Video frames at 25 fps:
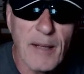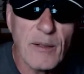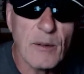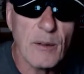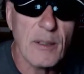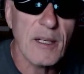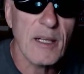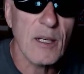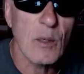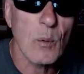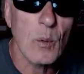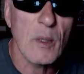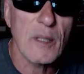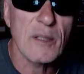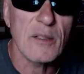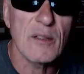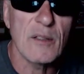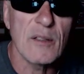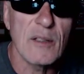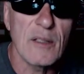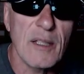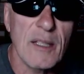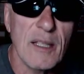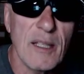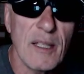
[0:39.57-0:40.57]
I don't care what
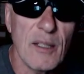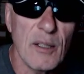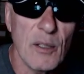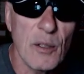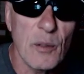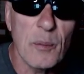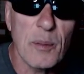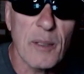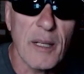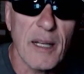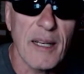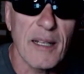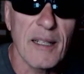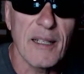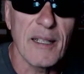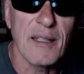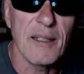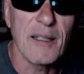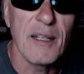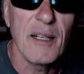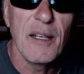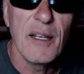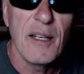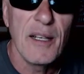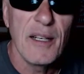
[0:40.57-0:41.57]
key you play it
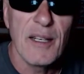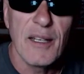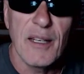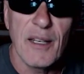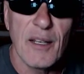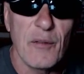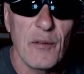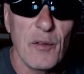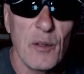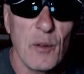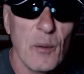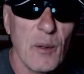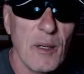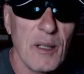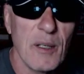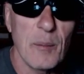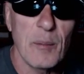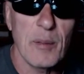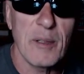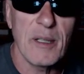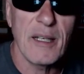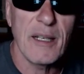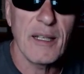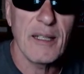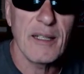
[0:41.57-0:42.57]
in, if you want
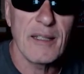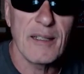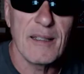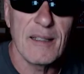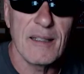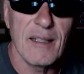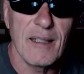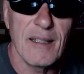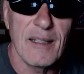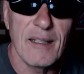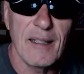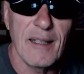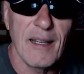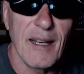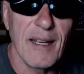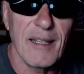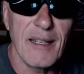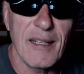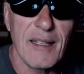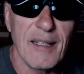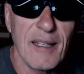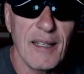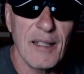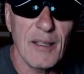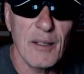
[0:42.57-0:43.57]
to play it in
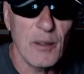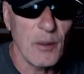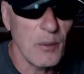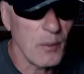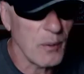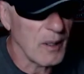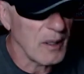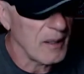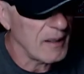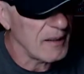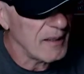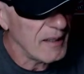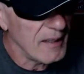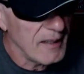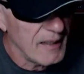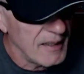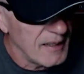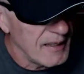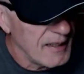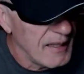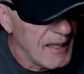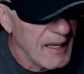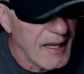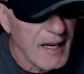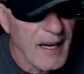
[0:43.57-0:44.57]
any key you want.
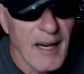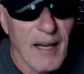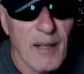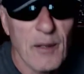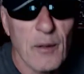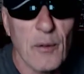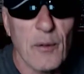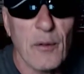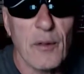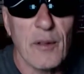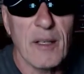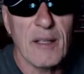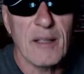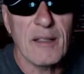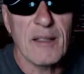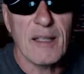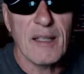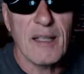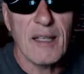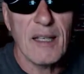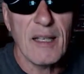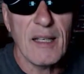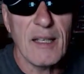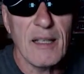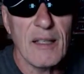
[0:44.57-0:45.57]
I don't think the
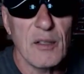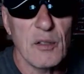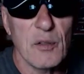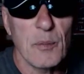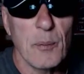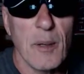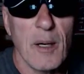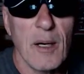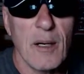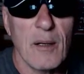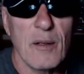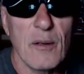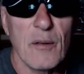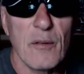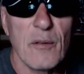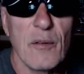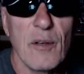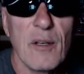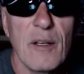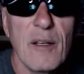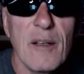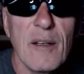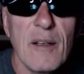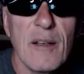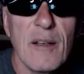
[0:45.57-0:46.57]
key is part of